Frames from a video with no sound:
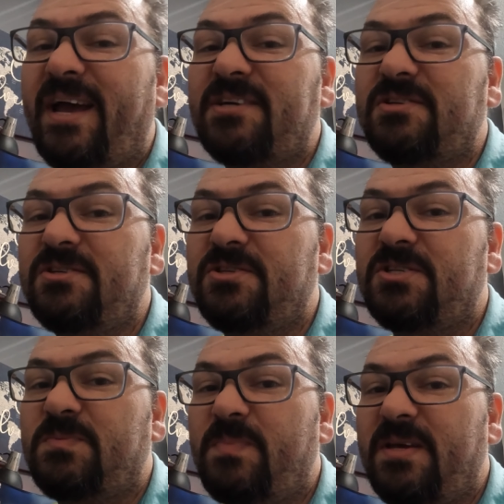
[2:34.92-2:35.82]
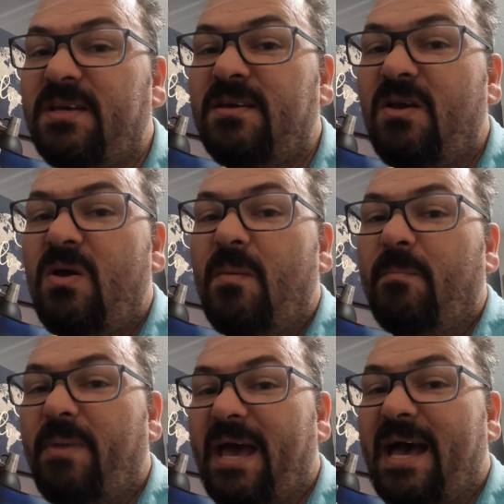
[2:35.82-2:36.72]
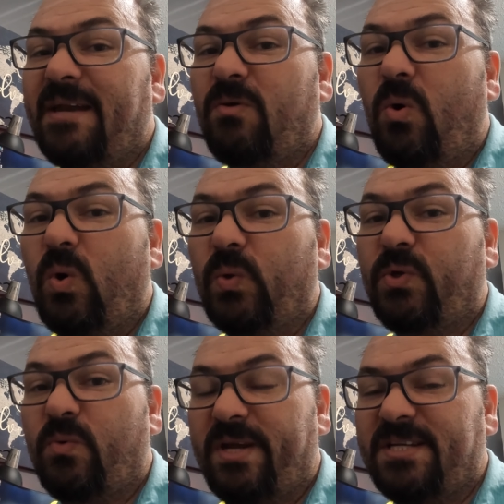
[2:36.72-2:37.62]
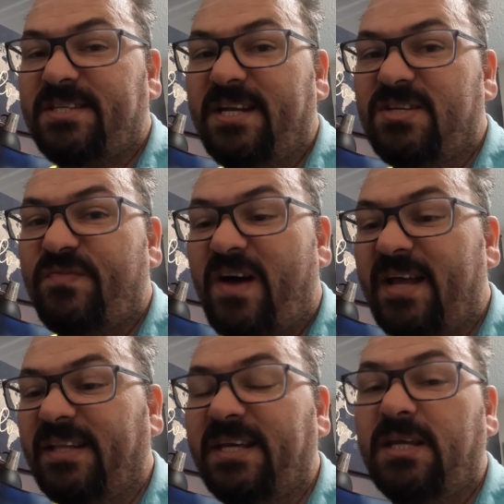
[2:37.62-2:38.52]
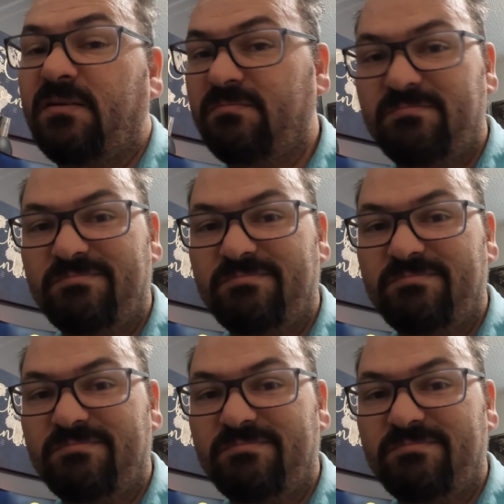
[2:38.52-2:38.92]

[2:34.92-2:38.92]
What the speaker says: actually just be bad old grease that is finally